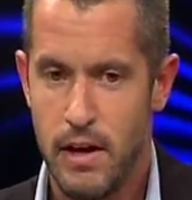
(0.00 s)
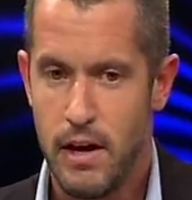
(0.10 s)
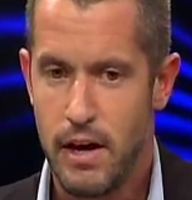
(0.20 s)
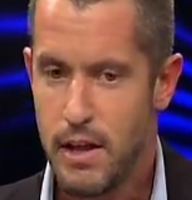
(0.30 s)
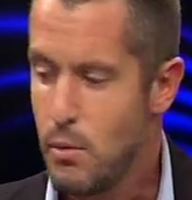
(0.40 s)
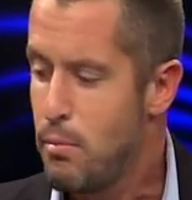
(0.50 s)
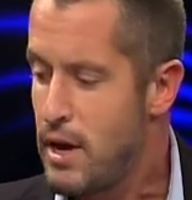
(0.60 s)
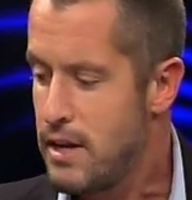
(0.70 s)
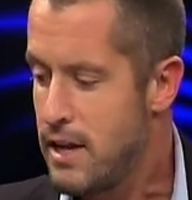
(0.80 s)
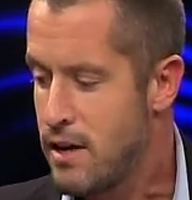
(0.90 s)
And they will
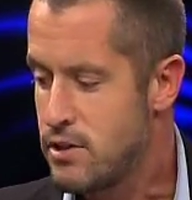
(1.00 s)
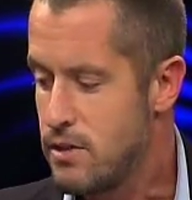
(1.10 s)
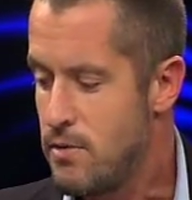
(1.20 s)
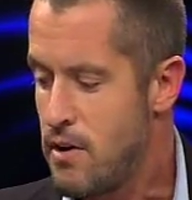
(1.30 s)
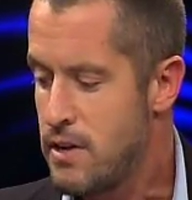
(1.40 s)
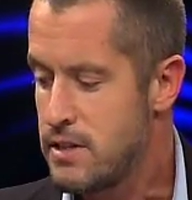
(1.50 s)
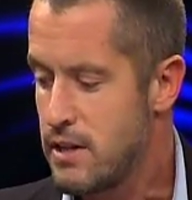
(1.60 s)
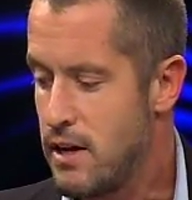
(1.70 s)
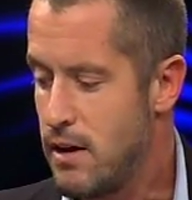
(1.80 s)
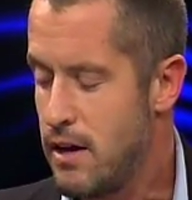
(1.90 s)
break it down to the various
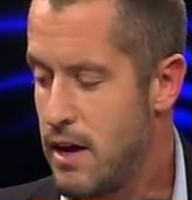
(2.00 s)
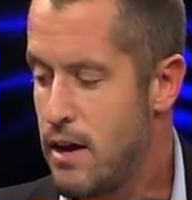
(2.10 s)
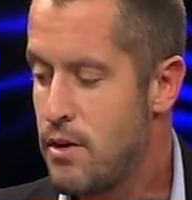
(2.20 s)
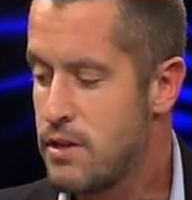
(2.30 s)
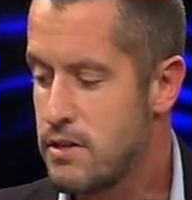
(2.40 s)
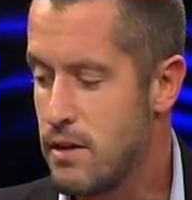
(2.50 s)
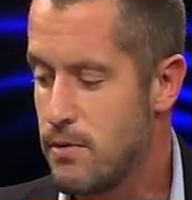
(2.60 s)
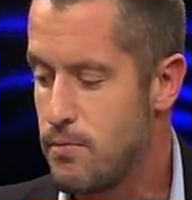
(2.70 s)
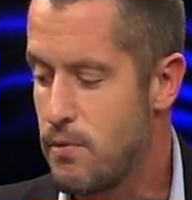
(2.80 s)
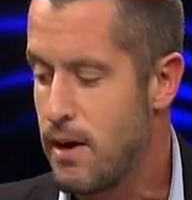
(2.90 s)
areas
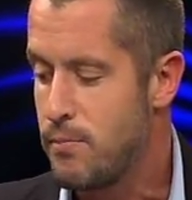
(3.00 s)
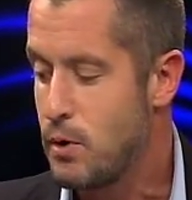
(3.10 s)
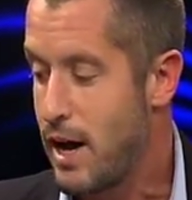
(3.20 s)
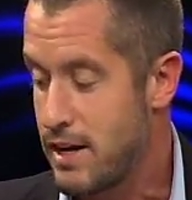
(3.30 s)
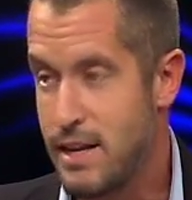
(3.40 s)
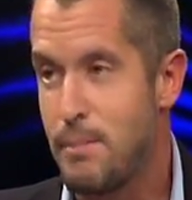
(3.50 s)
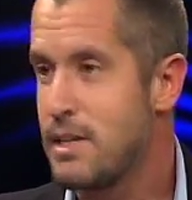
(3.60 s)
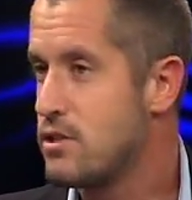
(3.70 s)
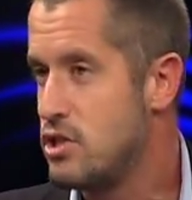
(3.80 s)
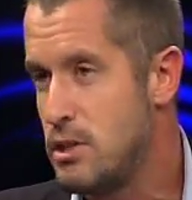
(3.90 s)
of your
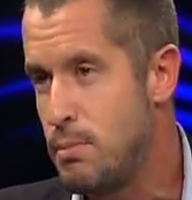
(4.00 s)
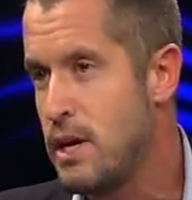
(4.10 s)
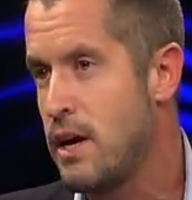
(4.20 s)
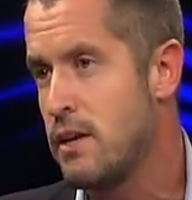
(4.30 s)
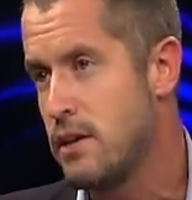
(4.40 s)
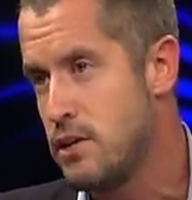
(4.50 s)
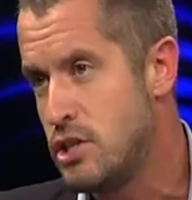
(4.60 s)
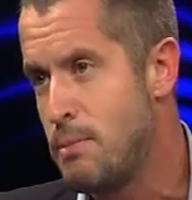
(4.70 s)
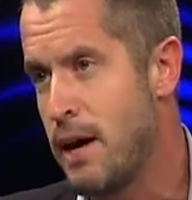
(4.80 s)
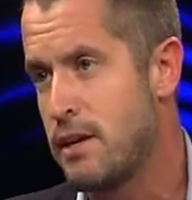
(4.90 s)
academics, GPA and
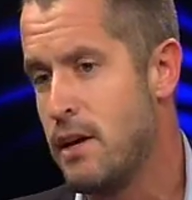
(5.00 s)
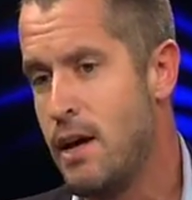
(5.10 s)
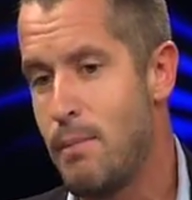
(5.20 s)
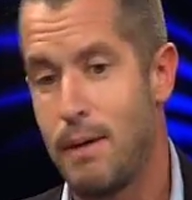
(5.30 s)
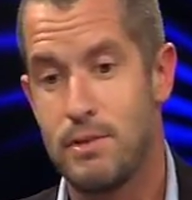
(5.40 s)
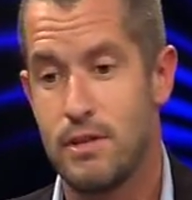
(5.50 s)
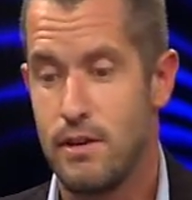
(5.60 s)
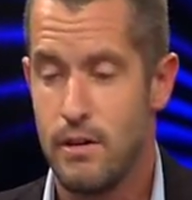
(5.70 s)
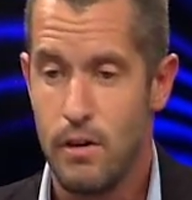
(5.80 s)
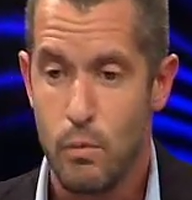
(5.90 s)
GMAT. Perhaps
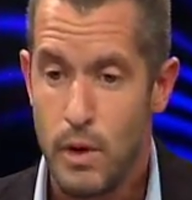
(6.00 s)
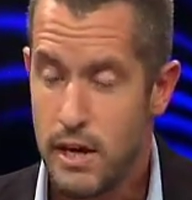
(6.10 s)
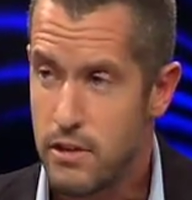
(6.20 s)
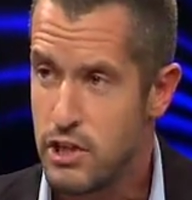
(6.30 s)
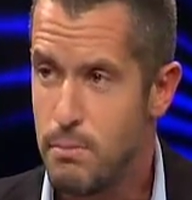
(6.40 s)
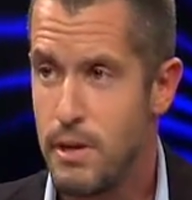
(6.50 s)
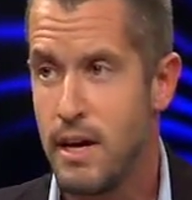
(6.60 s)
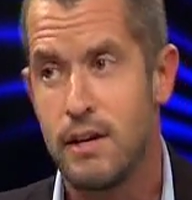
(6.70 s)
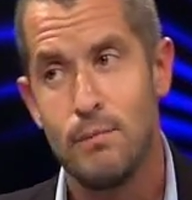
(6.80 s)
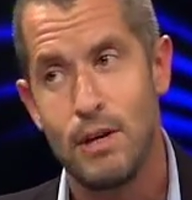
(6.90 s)
a weak
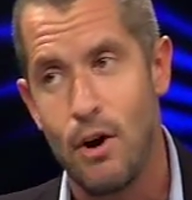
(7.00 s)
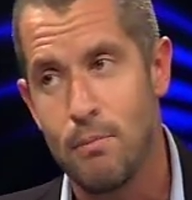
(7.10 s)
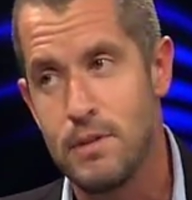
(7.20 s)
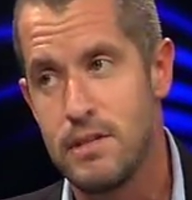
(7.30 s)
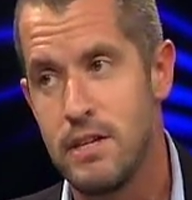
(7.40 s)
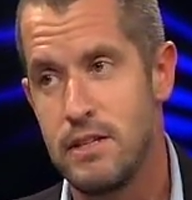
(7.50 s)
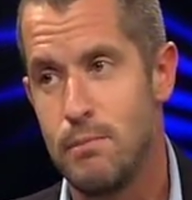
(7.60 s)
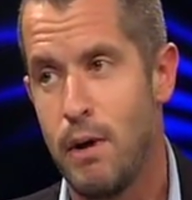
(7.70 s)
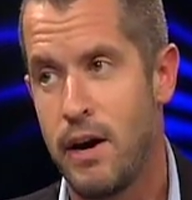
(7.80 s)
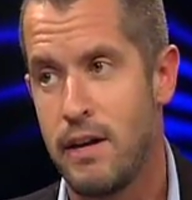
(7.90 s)
GPA can be compensated
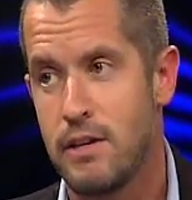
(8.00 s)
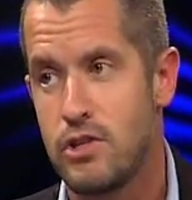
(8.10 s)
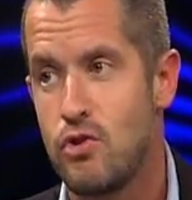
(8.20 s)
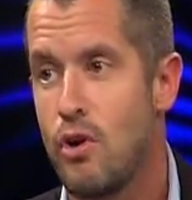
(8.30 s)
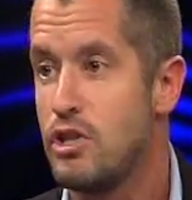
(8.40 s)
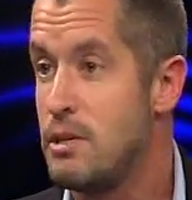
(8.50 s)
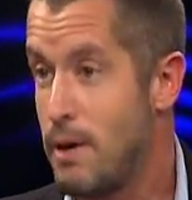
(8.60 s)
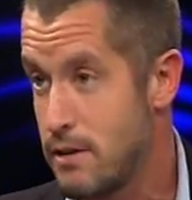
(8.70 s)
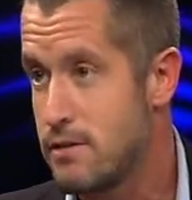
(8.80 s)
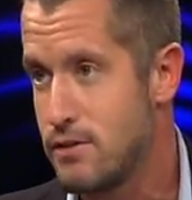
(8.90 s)
by a strong
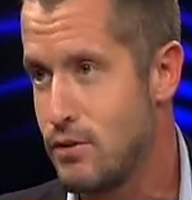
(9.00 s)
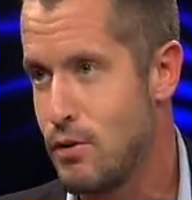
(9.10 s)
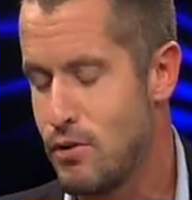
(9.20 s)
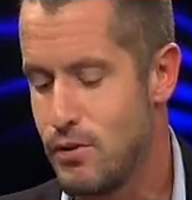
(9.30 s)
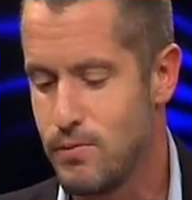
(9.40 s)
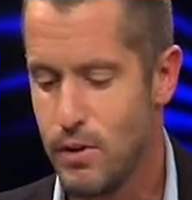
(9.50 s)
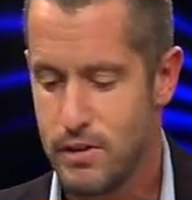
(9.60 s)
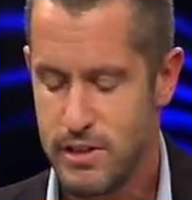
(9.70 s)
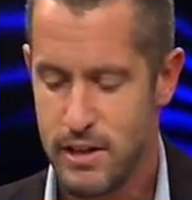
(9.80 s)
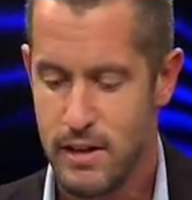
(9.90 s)
GMAT, and you know that you've
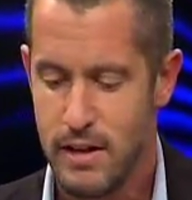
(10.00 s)
got